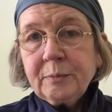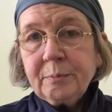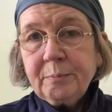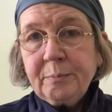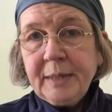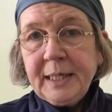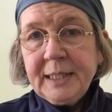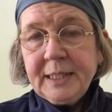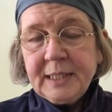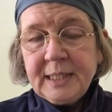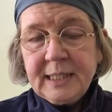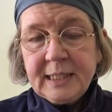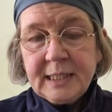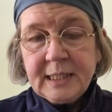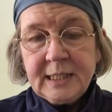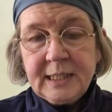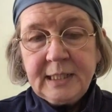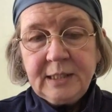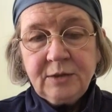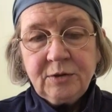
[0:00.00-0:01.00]

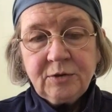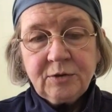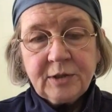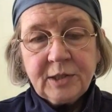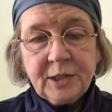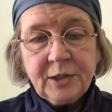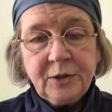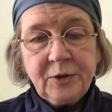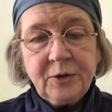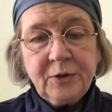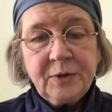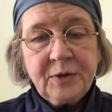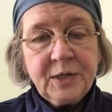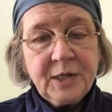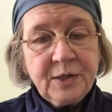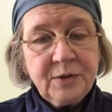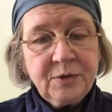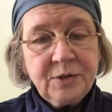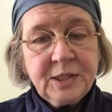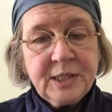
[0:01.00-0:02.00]
Benedictine crow
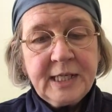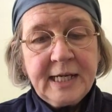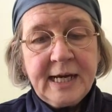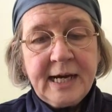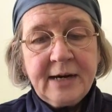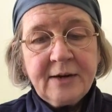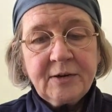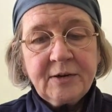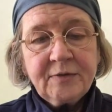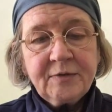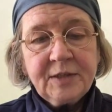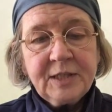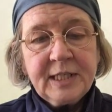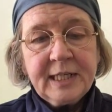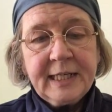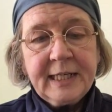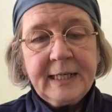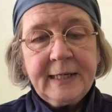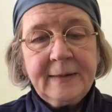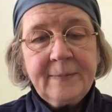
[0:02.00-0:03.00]
knows the hour of the
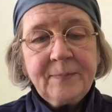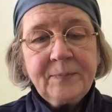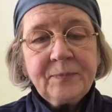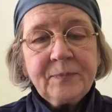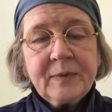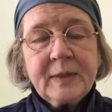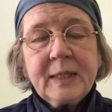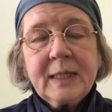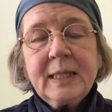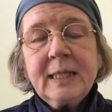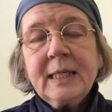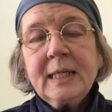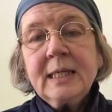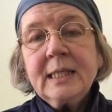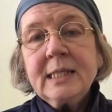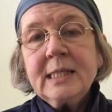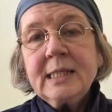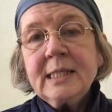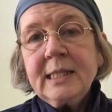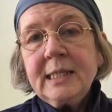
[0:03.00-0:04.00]
day
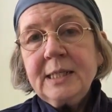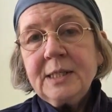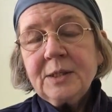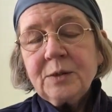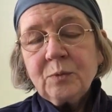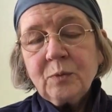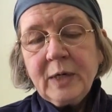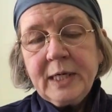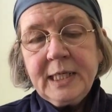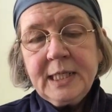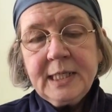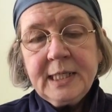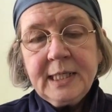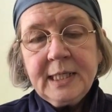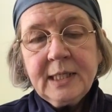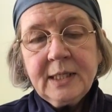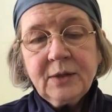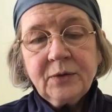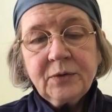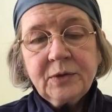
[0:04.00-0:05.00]
and sits
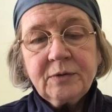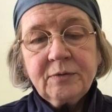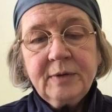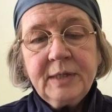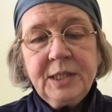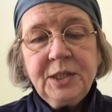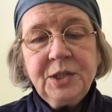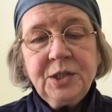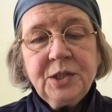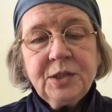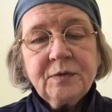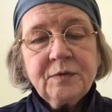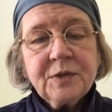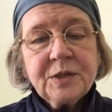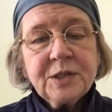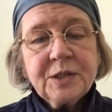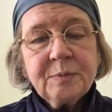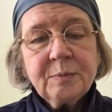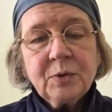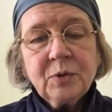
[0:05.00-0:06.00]
waiting on the ridge of the
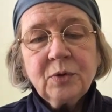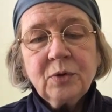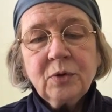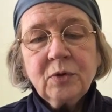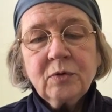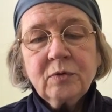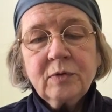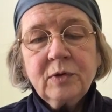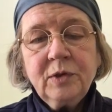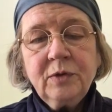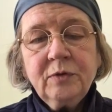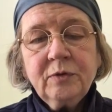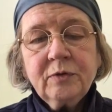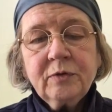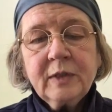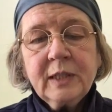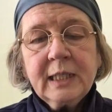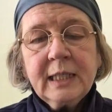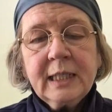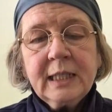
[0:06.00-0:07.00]
small roof
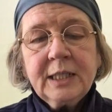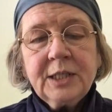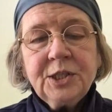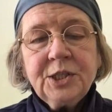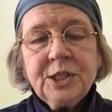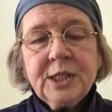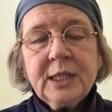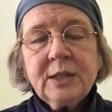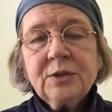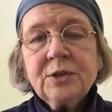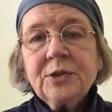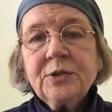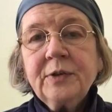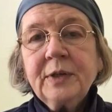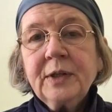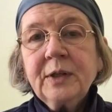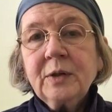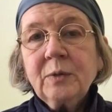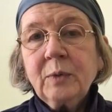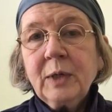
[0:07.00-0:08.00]

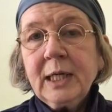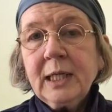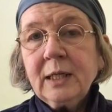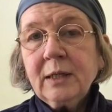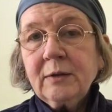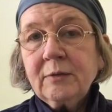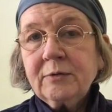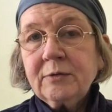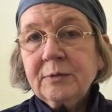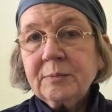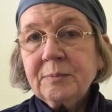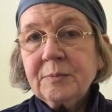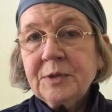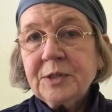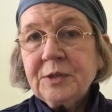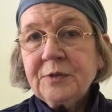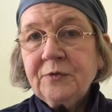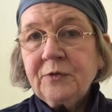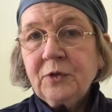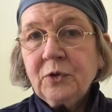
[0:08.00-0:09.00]
sheltering the well from
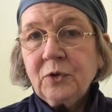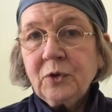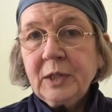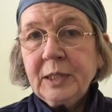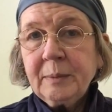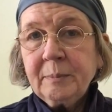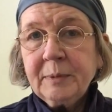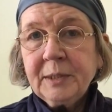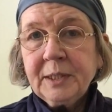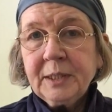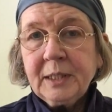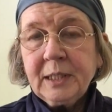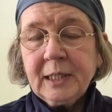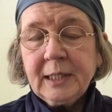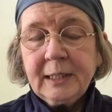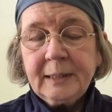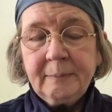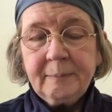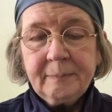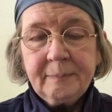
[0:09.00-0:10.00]
falling
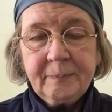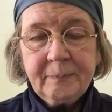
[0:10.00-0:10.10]
birdlime.